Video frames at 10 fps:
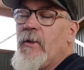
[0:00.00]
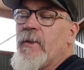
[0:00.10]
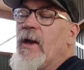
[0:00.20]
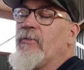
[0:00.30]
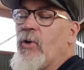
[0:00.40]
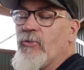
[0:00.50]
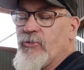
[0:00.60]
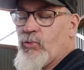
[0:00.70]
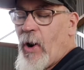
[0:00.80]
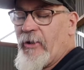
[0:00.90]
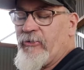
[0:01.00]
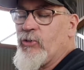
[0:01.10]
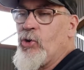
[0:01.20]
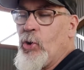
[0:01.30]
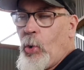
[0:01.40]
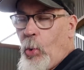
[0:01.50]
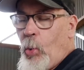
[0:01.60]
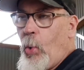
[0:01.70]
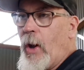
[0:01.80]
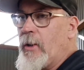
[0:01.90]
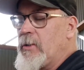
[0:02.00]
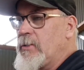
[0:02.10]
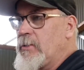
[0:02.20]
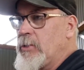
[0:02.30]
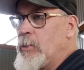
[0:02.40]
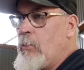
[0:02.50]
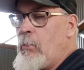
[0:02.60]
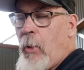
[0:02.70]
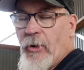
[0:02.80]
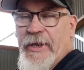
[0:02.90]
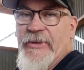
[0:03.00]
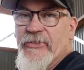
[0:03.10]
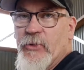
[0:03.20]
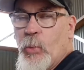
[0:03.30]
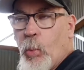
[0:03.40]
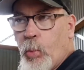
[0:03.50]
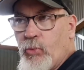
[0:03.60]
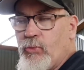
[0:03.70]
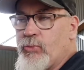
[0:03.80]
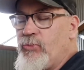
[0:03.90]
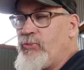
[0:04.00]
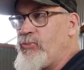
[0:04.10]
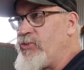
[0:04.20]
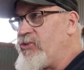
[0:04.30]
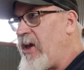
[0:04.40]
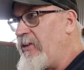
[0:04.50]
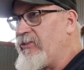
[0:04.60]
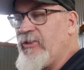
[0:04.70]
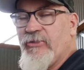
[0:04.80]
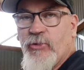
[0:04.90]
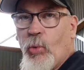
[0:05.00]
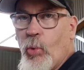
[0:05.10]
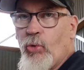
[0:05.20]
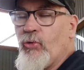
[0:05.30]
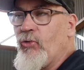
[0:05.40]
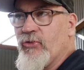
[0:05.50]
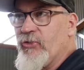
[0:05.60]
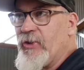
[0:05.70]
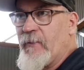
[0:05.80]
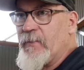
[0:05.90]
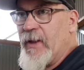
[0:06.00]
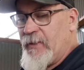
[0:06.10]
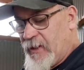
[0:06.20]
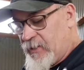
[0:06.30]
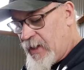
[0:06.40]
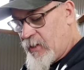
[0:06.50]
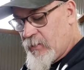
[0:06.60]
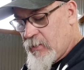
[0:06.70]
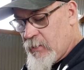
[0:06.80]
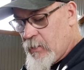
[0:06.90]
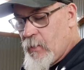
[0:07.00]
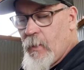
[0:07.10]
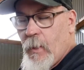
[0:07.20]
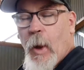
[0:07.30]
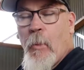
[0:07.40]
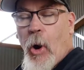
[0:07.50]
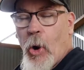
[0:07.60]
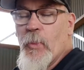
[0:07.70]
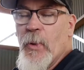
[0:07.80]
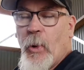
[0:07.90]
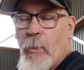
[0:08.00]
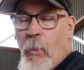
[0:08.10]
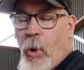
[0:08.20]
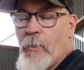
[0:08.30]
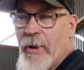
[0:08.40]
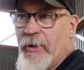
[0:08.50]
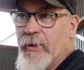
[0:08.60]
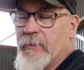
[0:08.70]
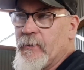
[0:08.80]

They've got trucks galore, bodies and chassis and all sorts of stuff down there that I'm hoping I might better,